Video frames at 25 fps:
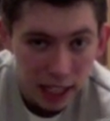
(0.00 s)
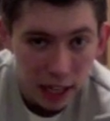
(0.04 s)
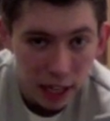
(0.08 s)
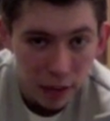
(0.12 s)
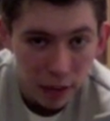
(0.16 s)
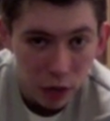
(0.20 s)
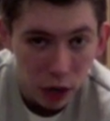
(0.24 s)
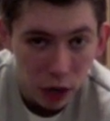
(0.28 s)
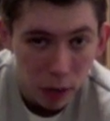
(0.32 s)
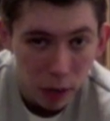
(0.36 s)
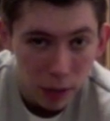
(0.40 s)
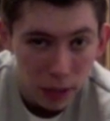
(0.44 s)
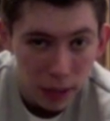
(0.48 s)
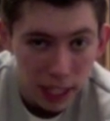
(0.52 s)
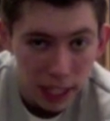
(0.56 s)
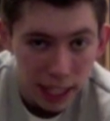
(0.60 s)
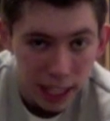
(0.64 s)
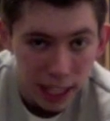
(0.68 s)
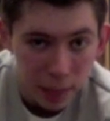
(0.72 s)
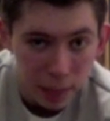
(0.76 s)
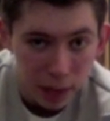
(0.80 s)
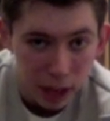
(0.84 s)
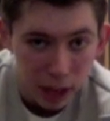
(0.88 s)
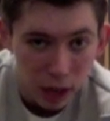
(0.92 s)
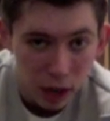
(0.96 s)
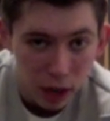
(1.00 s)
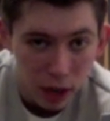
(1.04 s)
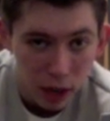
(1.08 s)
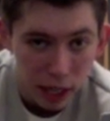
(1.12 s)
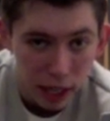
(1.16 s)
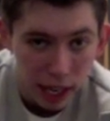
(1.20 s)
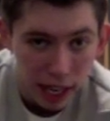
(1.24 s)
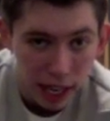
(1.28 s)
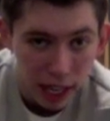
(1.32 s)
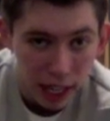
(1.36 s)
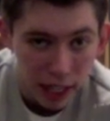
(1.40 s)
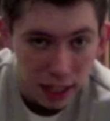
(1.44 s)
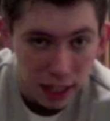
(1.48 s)
I've got to stick this back on
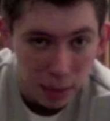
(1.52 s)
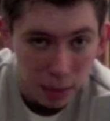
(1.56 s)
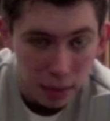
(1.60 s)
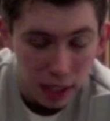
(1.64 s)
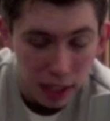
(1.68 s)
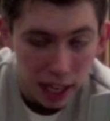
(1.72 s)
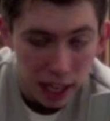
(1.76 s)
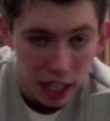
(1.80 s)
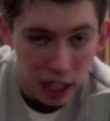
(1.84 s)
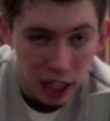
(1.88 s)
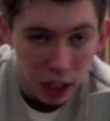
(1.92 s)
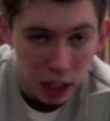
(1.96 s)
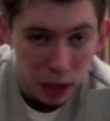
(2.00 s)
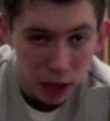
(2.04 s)
again at some stages